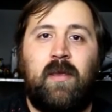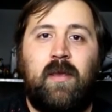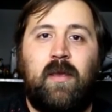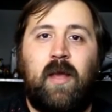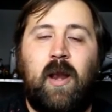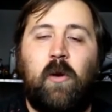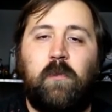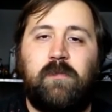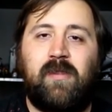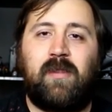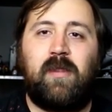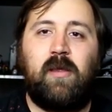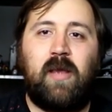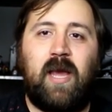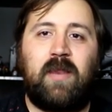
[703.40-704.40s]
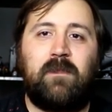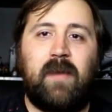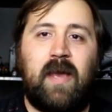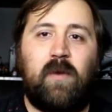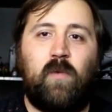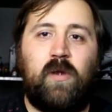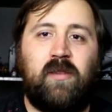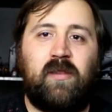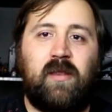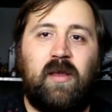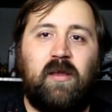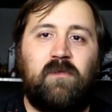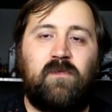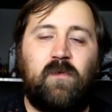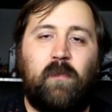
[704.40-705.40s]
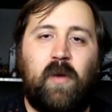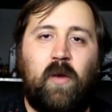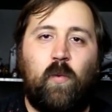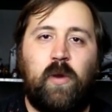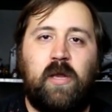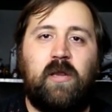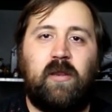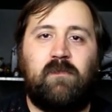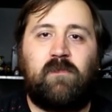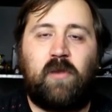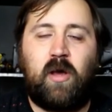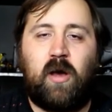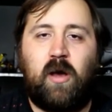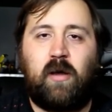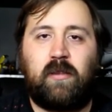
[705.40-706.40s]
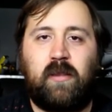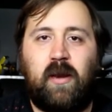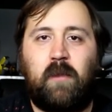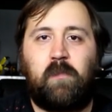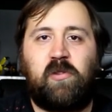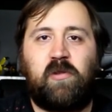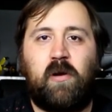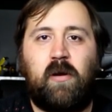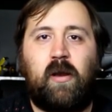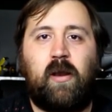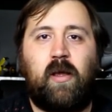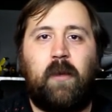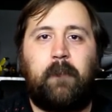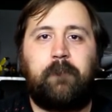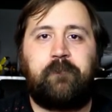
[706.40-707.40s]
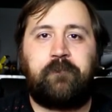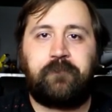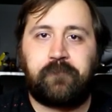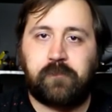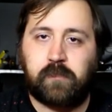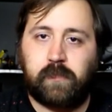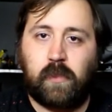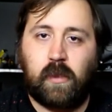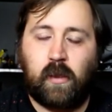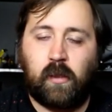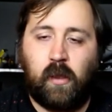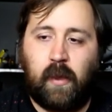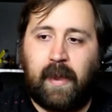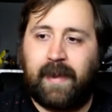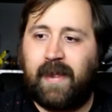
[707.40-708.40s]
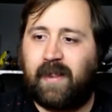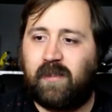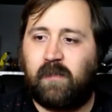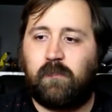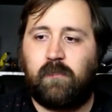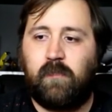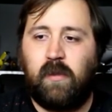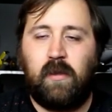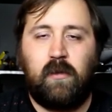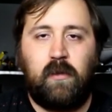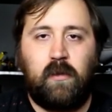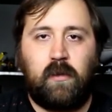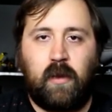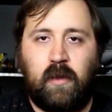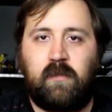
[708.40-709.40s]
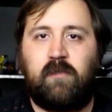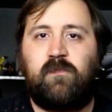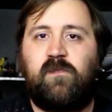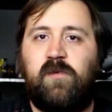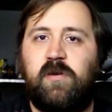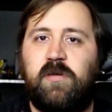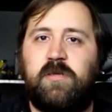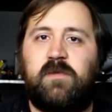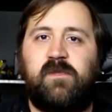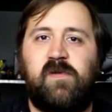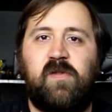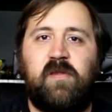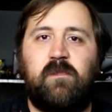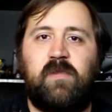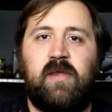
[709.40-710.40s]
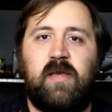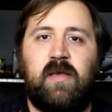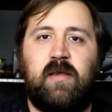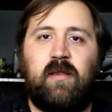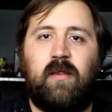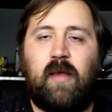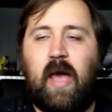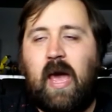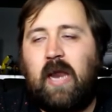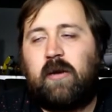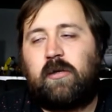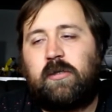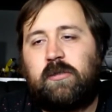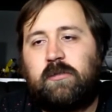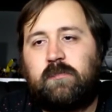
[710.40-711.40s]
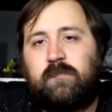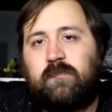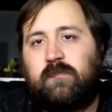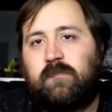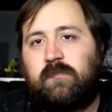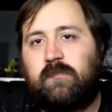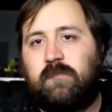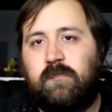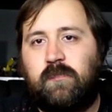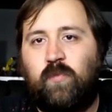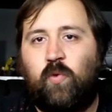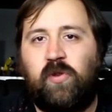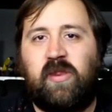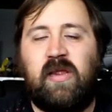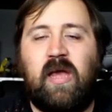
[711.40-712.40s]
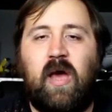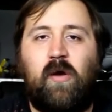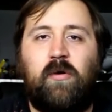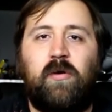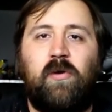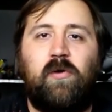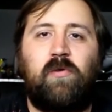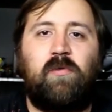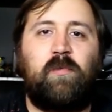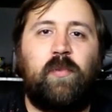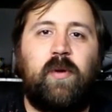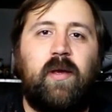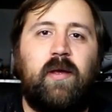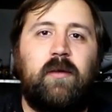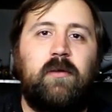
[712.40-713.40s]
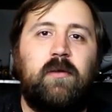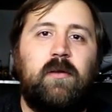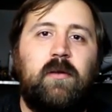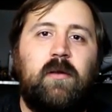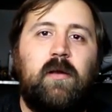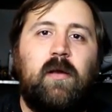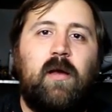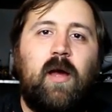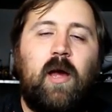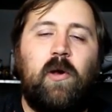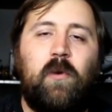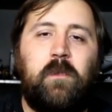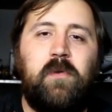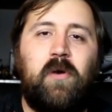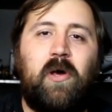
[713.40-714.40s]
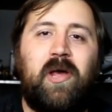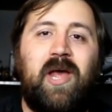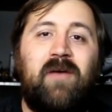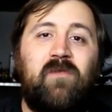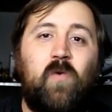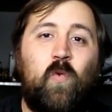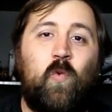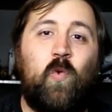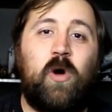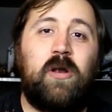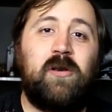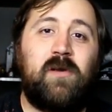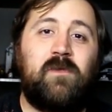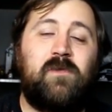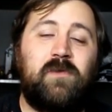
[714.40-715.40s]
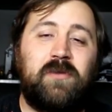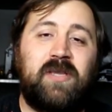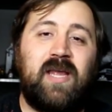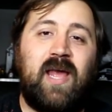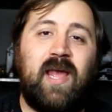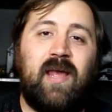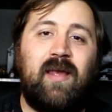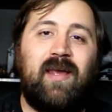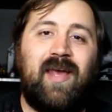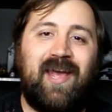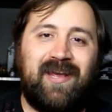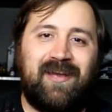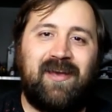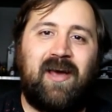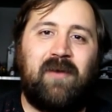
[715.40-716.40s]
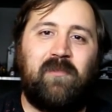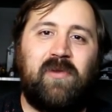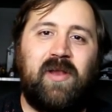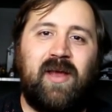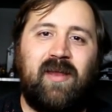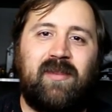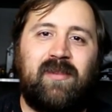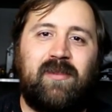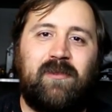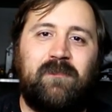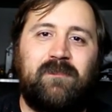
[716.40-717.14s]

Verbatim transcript: And I hope to see you guys back Wednesday for my weekly vlog that I'm starting up. I got some got some footage for some things. I don't know. We'll see how it goes, but I hope you all have a wonderful day and God bless.